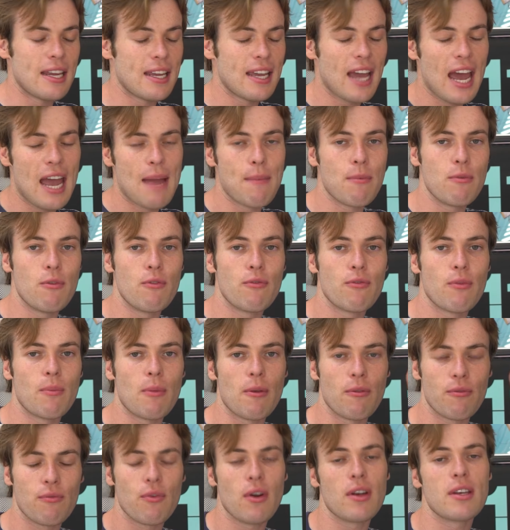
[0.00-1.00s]
cable from
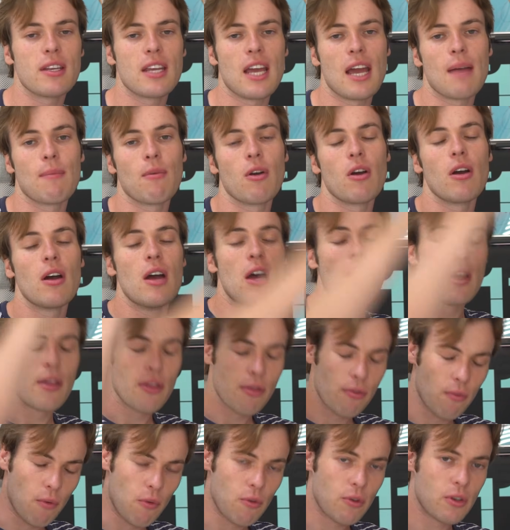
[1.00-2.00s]
the front camera
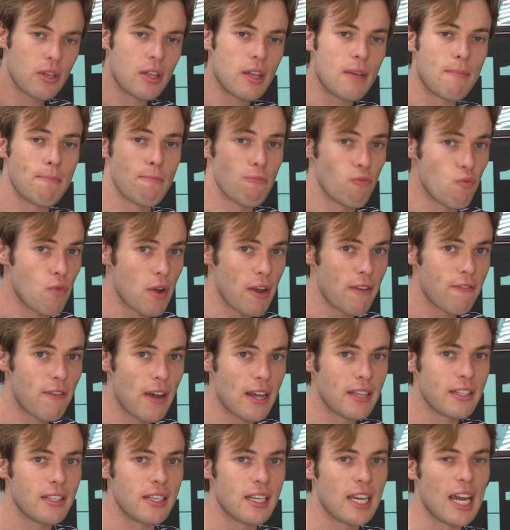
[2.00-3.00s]
through to the rear
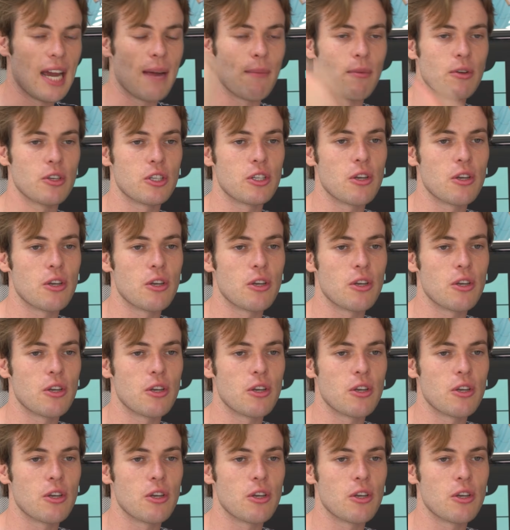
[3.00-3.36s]
facing camera.